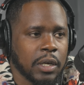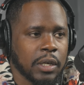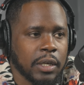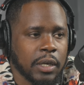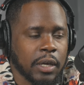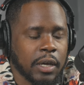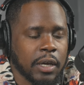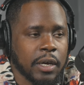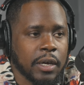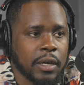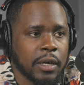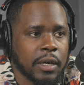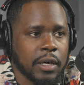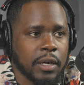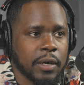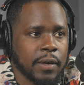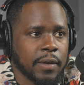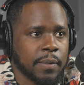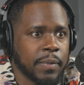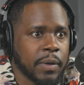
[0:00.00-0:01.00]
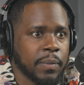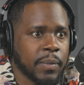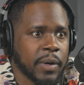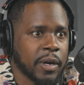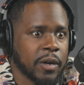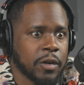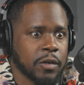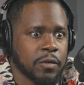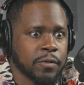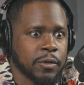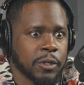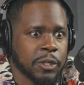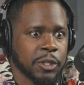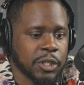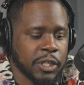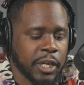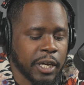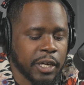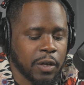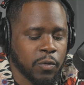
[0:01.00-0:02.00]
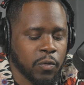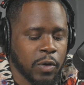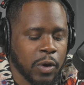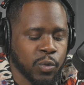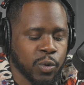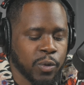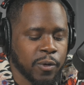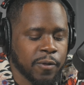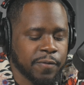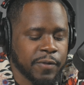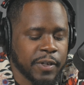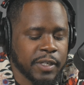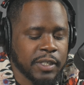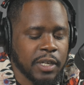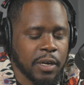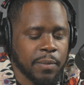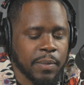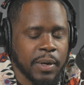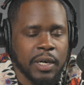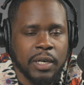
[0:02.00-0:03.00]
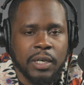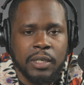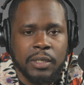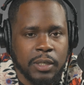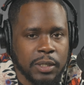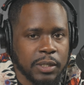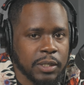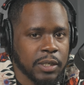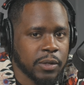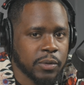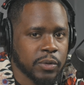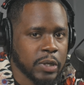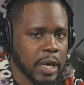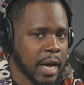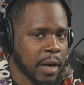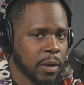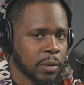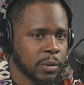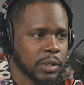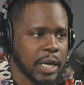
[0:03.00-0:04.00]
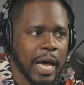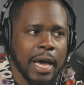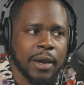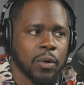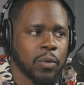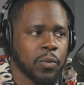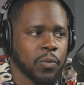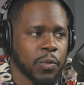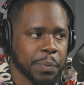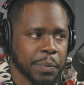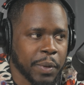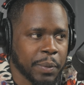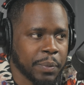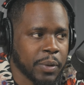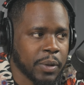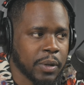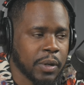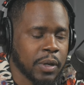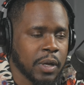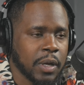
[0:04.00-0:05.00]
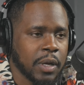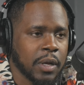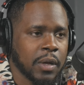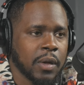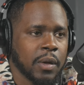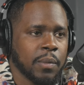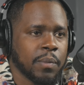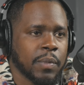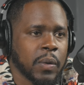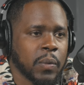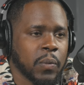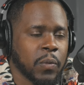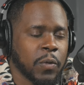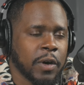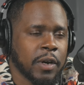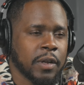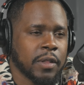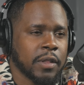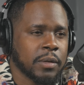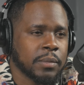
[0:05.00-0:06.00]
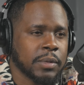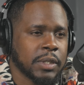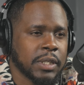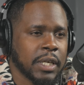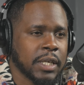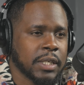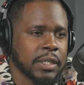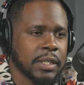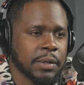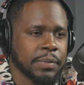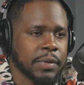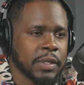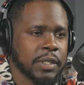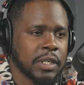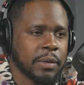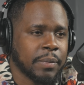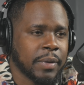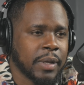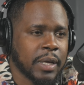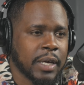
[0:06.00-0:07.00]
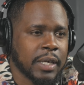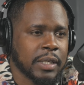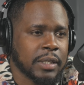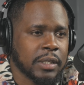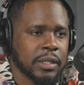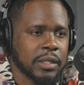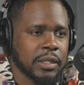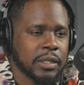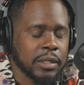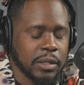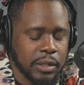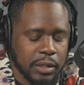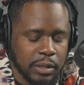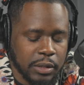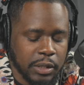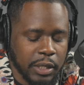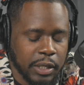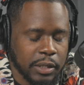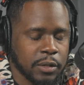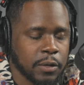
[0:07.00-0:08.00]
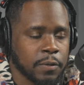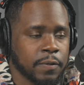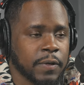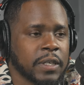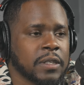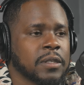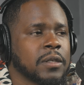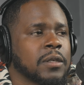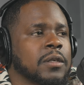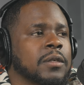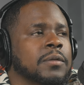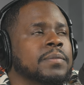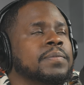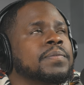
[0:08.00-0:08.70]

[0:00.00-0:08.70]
It could have been my girlfriend Shannon while we were visiting my auntie Sil's house. I don't remember. But one of them said something to me like this Hey, Sylvester,